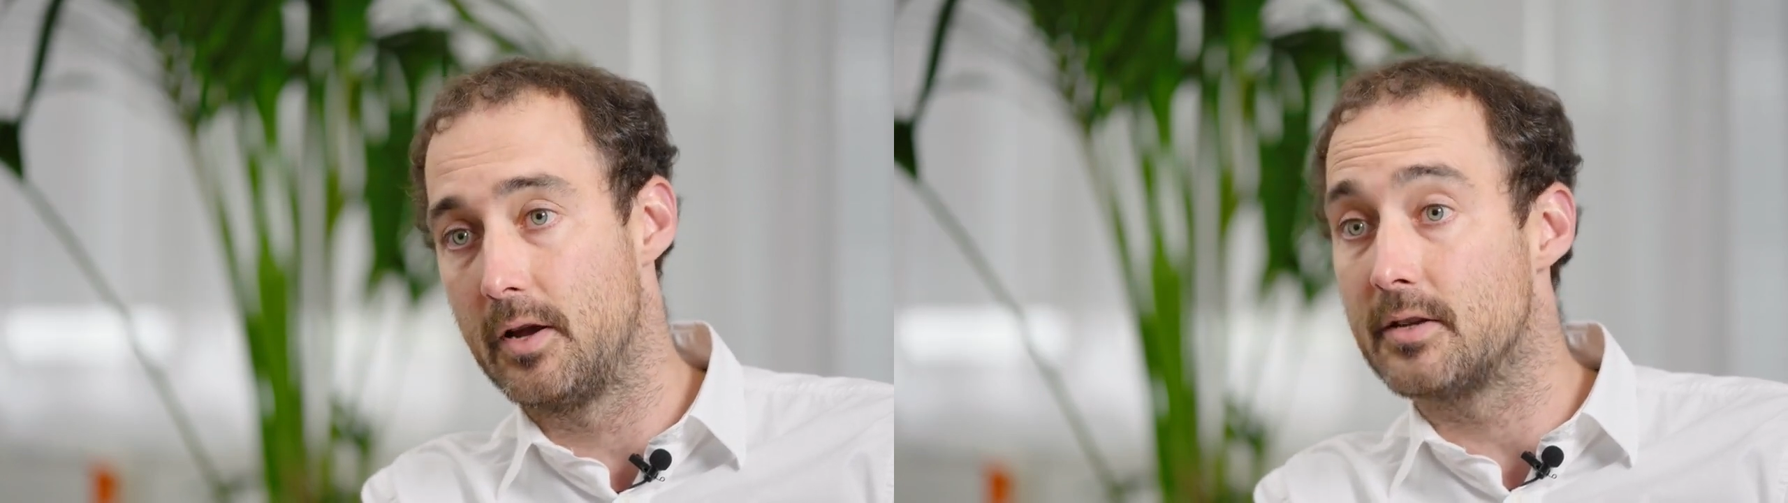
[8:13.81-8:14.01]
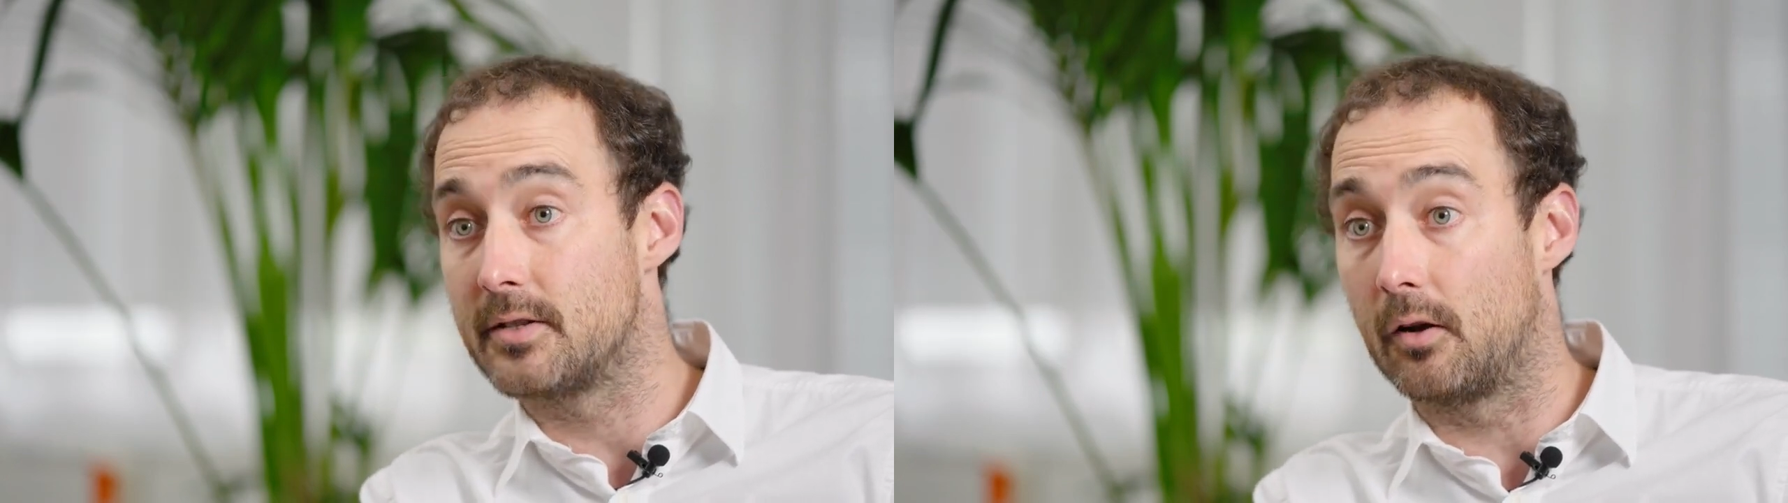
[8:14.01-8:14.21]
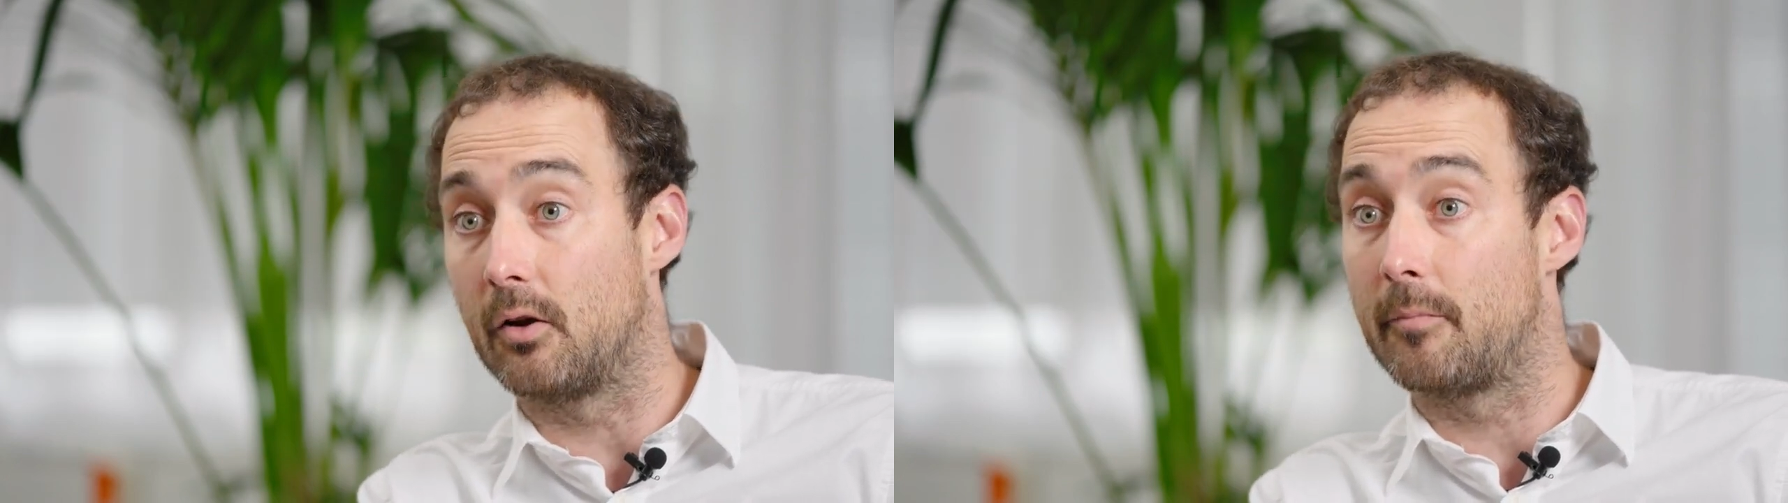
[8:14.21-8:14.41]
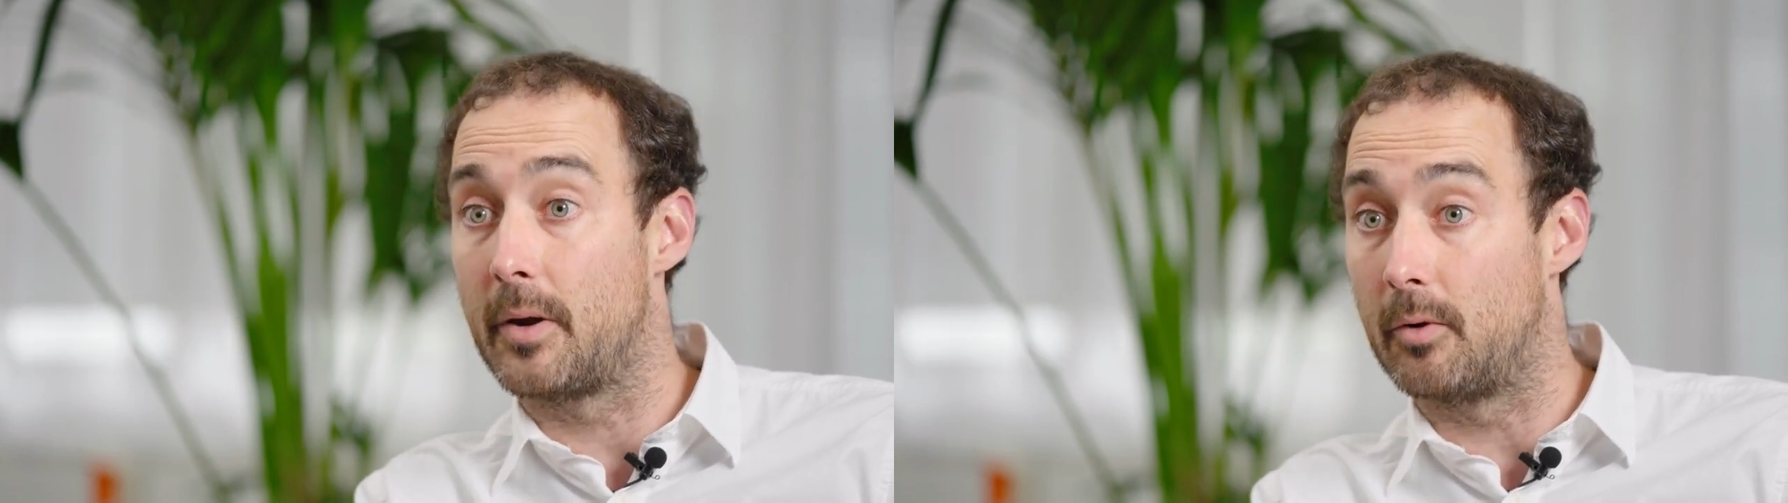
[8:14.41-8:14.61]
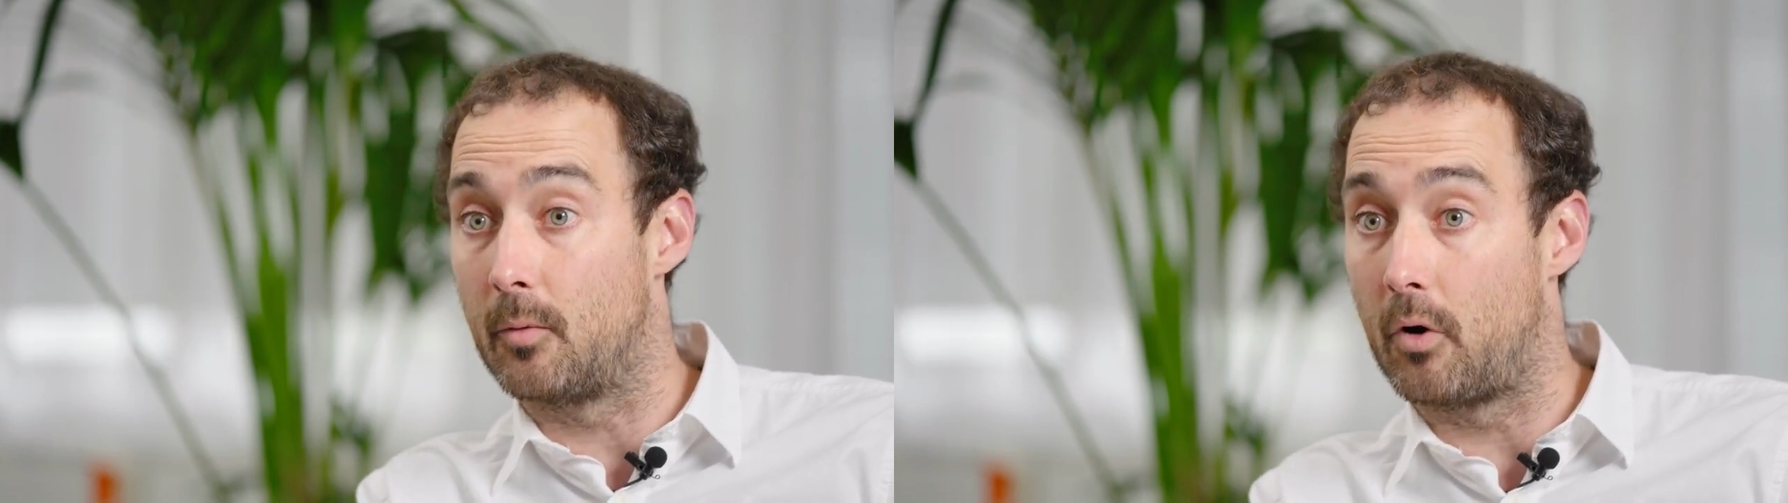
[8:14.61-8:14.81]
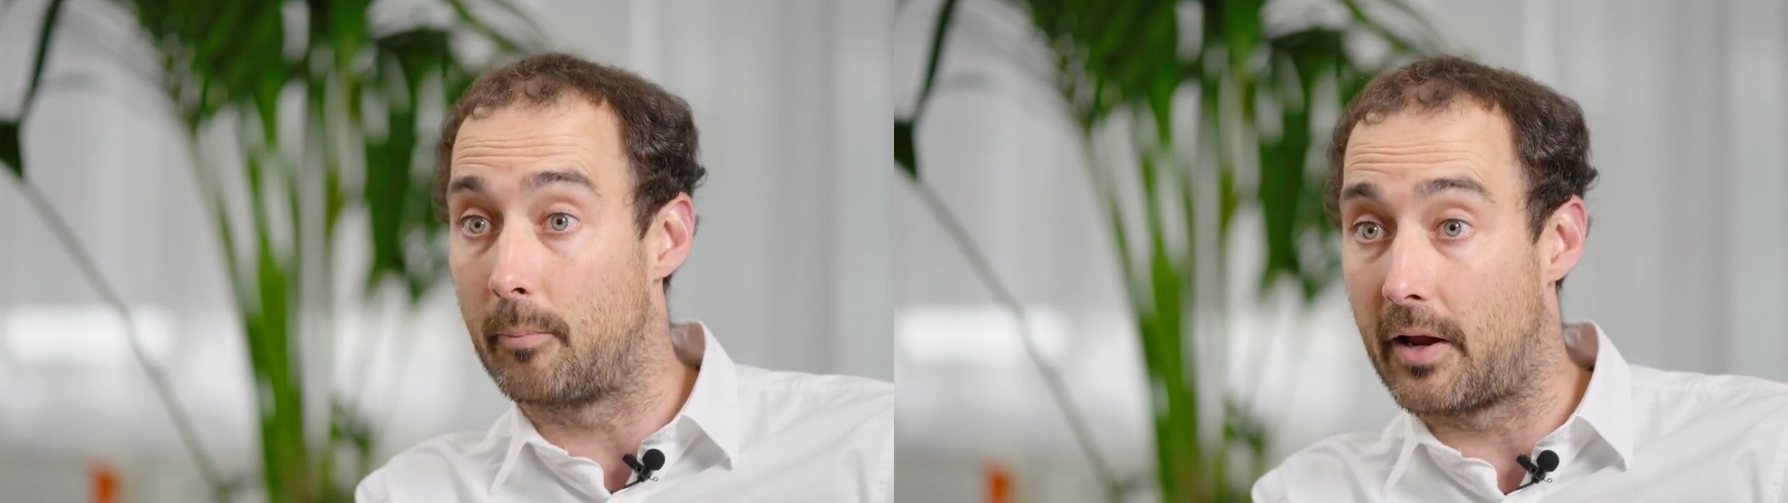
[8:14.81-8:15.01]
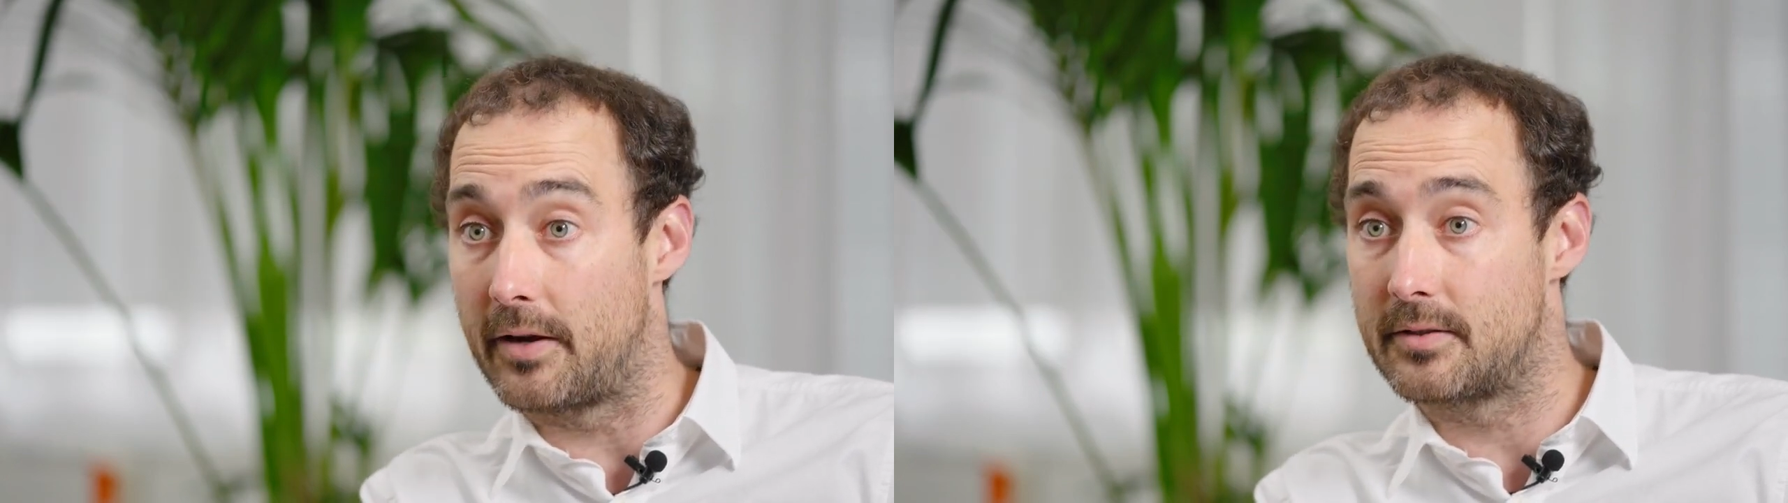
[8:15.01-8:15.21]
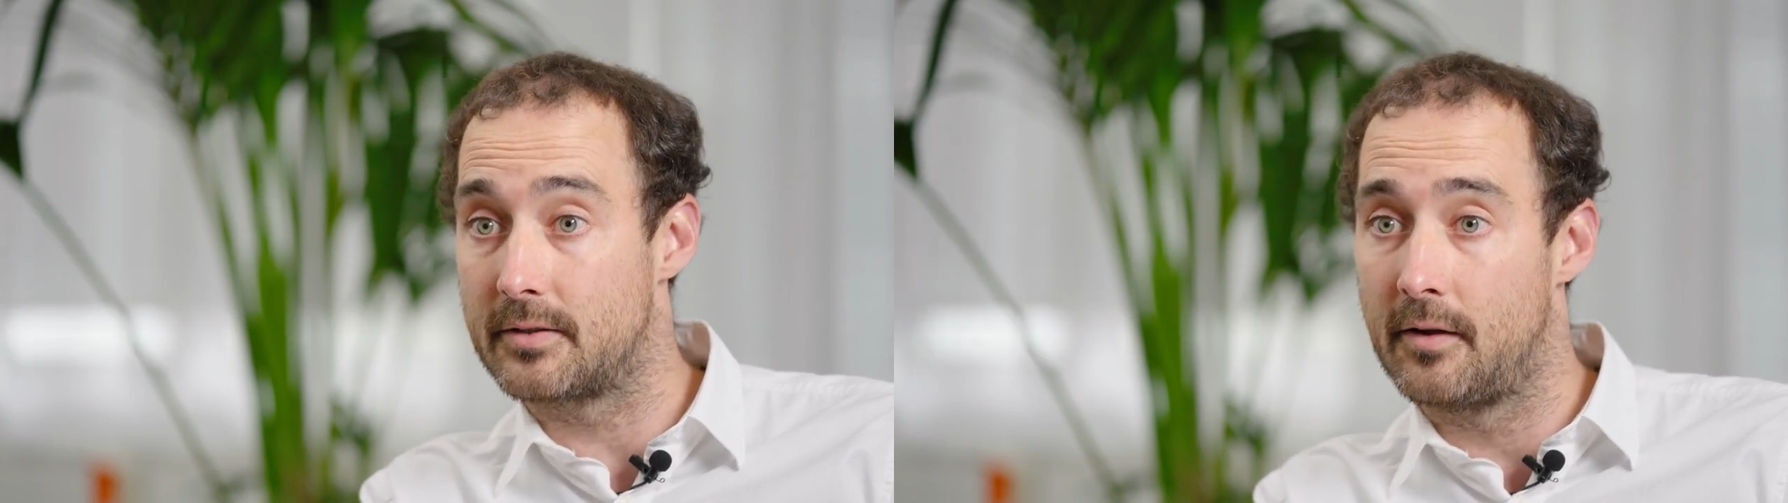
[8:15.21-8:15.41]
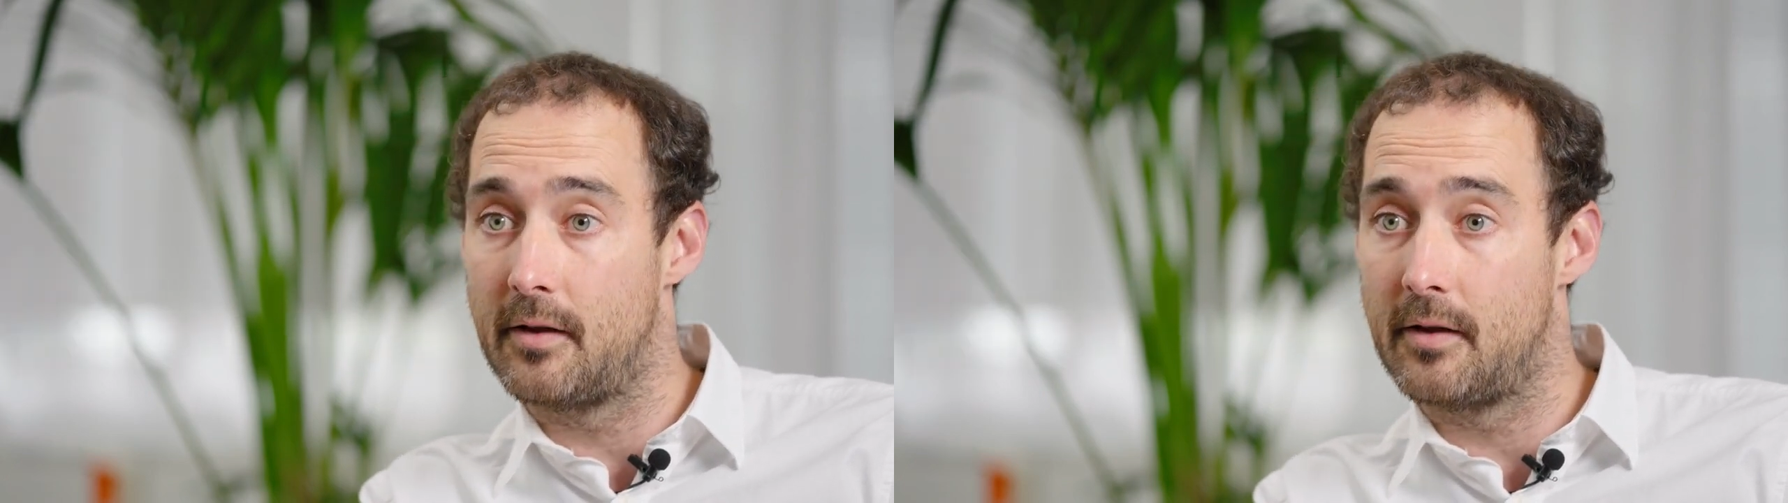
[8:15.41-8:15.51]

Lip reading: see a lot of people in one place.